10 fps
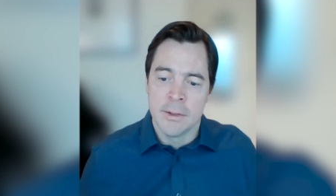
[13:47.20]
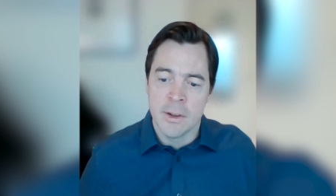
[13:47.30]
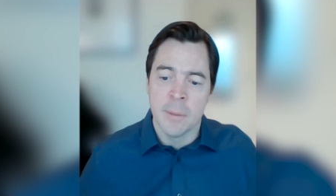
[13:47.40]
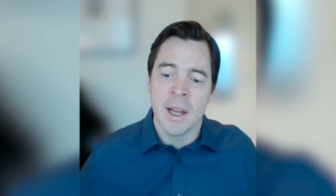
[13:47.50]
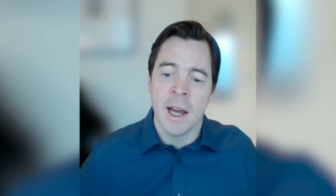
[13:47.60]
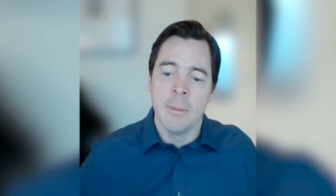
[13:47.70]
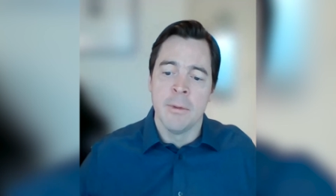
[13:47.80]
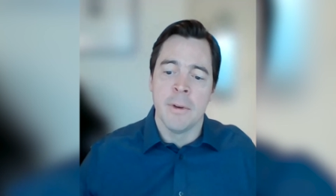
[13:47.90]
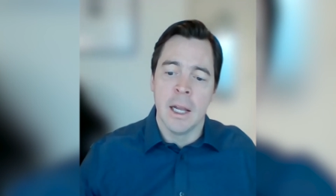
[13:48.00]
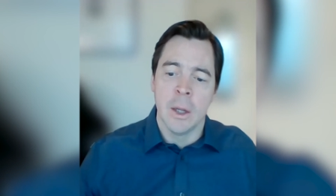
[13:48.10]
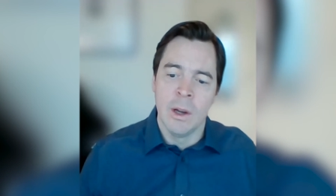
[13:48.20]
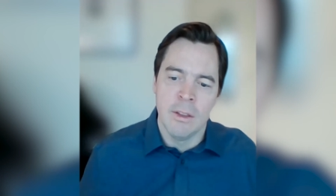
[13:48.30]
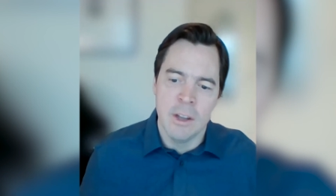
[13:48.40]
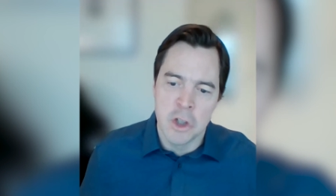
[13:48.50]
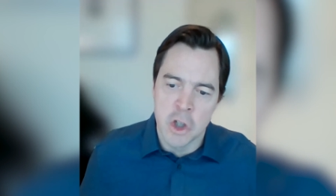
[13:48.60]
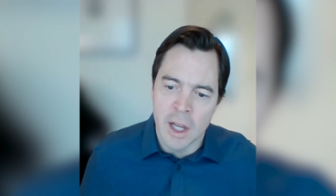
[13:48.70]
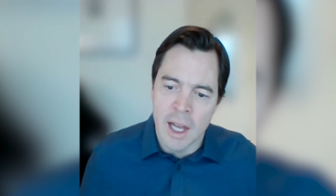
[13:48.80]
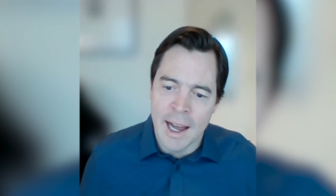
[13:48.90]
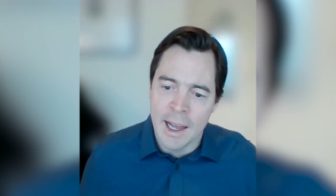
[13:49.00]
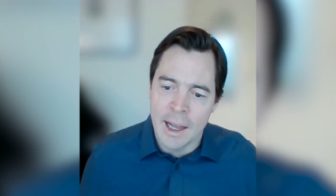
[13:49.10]
sometime following the
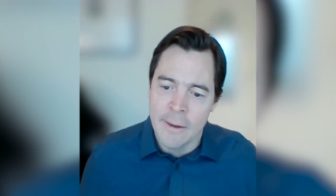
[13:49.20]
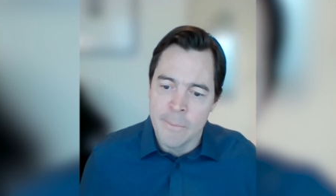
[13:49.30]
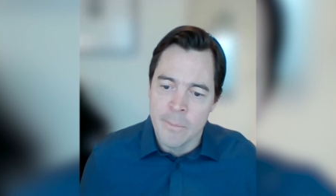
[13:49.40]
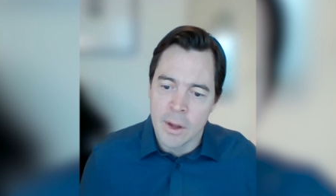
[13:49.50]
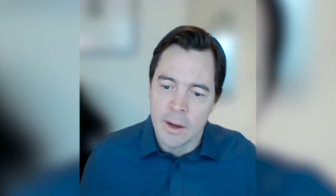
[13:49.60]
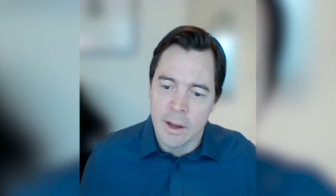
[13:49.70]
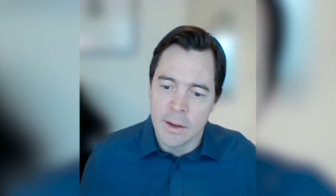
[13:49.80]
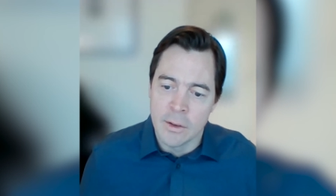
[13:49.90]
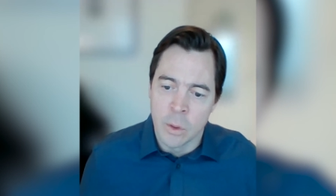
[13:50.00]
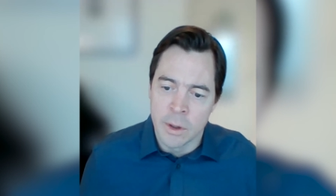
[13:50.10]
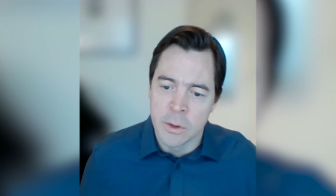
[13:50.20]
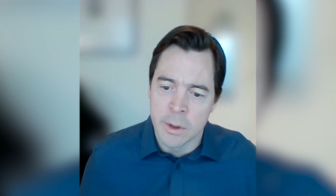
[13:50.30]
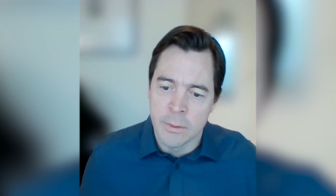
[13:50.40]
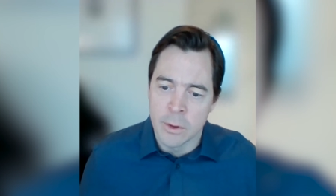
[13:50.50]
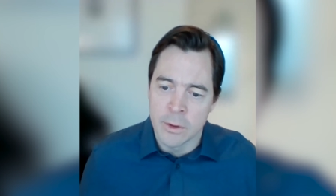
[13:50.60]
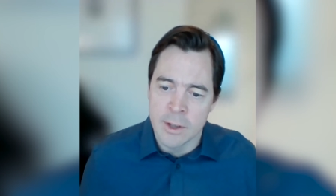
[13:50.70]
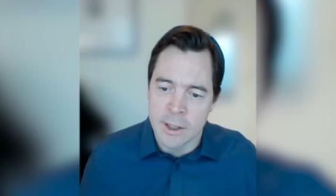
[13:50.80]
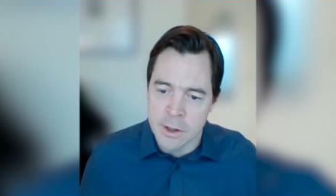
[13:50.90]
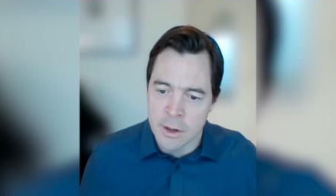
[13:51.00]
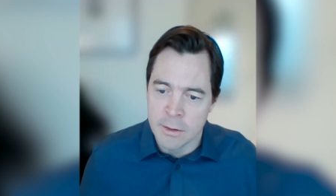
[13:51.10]
July 2024
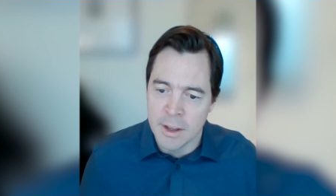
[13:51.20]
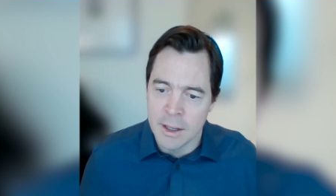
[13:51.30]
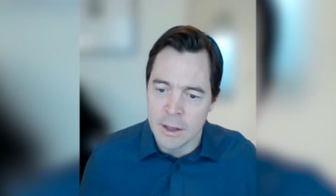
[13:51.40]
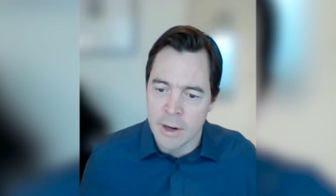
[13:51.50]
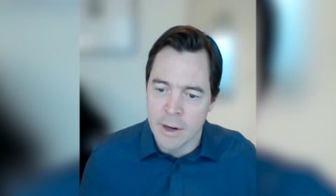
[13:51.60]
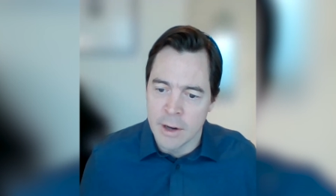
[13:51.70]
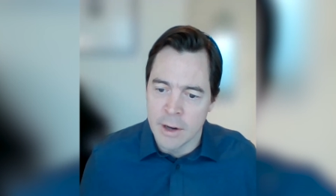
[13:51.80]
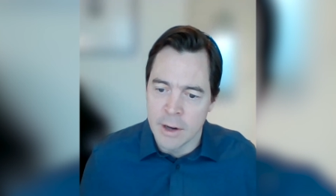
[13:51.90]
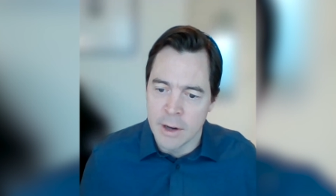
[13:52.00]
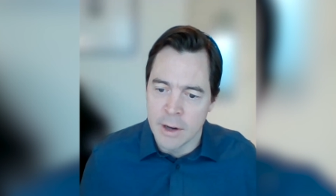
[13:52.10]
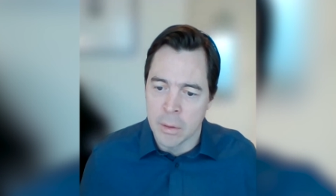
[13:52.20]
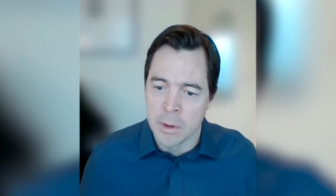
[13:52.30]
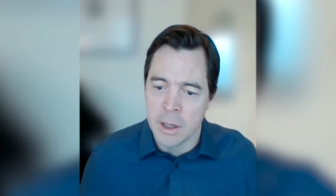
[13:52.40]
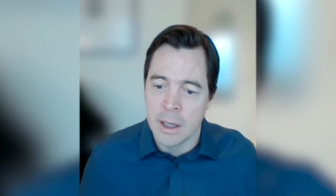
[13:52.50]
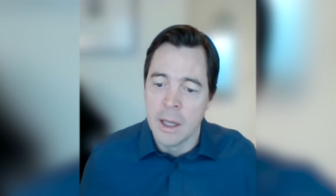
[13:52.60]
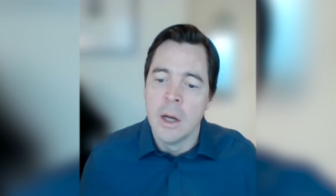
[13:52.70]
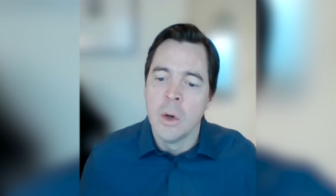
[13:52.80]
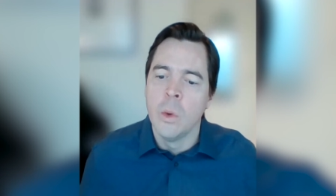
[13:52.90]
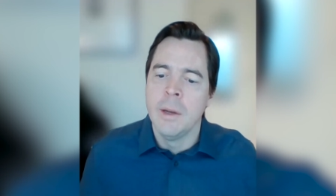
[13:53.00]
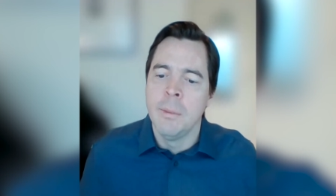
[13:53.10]
session of the International Seabed Authority,
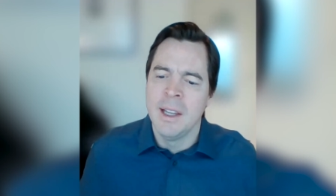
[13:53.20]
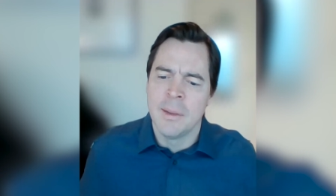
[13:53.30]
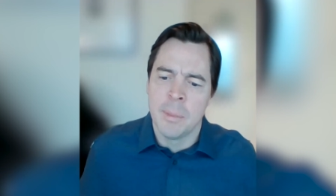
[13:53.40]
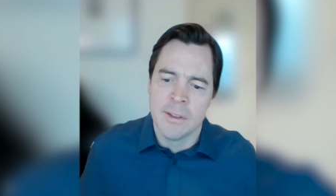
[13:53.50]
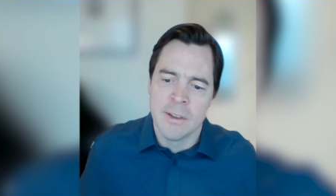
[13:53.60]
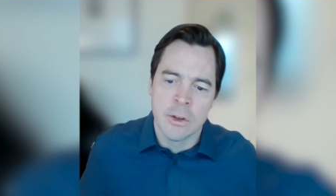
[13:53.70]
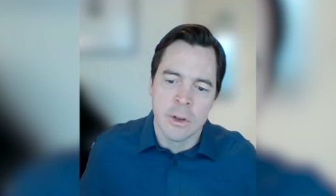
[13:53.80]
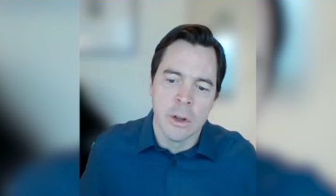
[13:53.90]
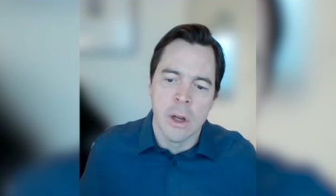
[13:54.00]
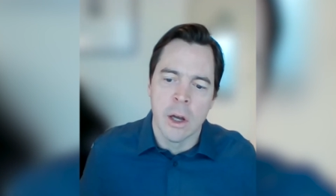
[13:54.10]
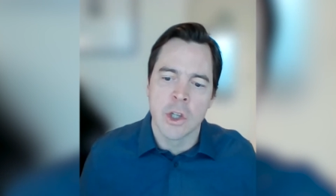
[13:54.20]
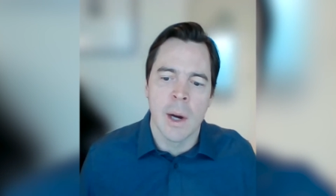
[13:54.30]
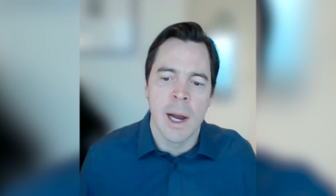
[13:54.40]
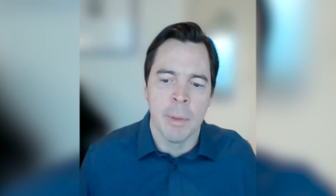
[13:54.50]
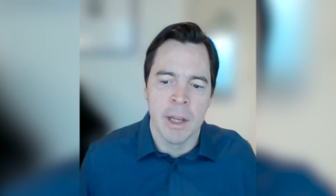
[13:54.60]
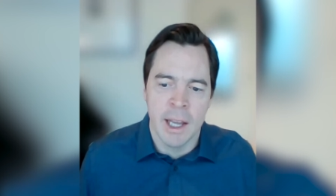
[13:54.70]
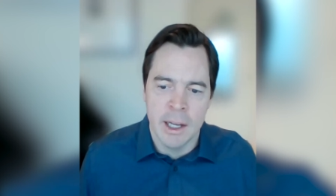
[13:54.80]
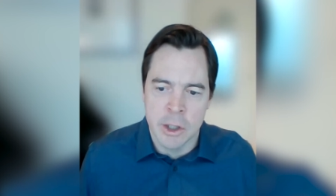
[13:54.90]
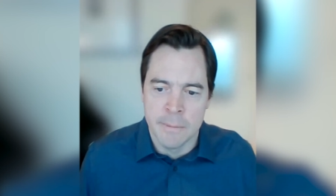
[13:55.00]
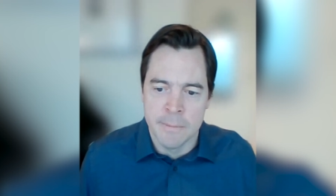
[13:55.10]
we'd be in a position to launch our
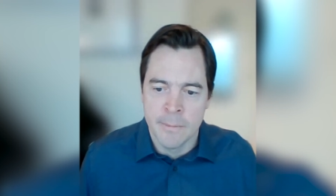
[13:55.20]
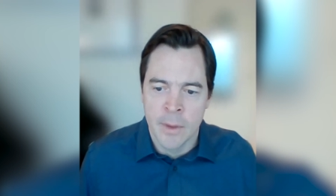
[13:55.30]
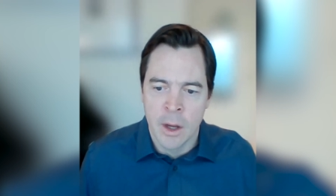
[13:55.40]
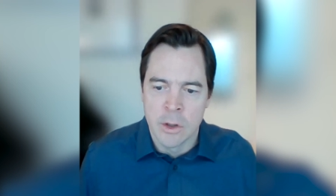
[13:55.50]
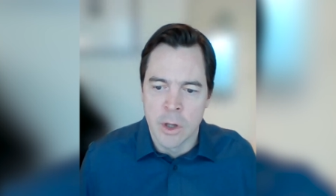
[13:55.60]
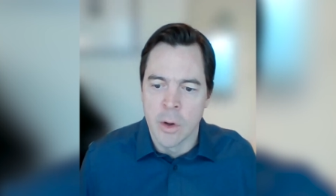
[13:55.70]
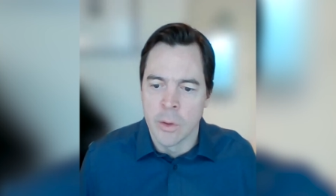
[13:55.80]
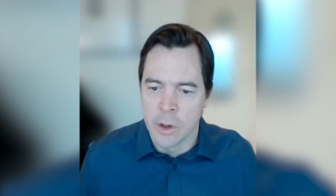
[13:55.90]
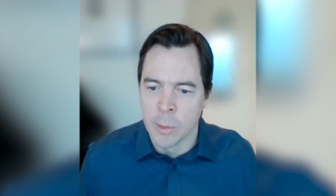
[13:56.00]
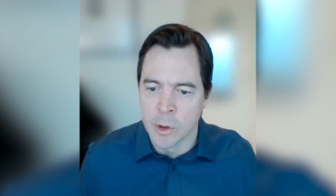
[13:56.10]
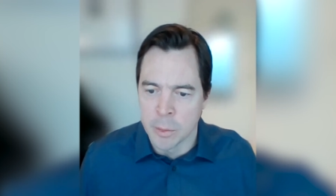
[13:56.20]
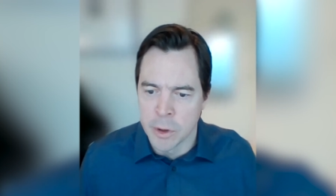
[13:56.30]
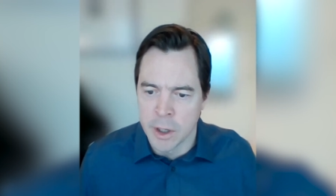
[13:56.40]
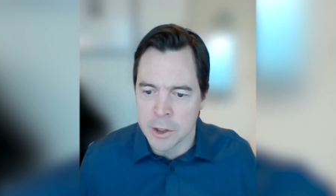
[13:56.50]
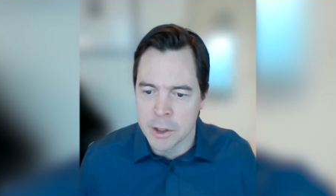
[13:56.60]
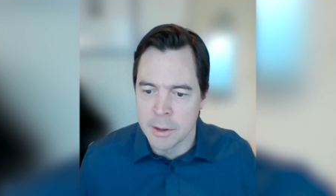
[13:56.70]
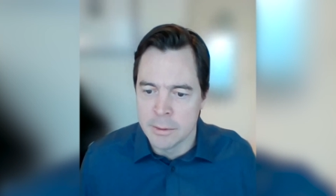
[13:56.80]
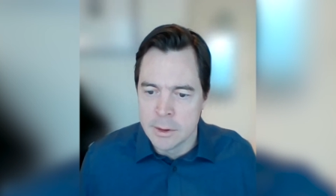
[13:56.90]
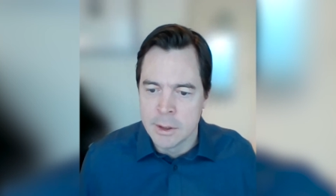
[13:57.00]
application to go into commercial production.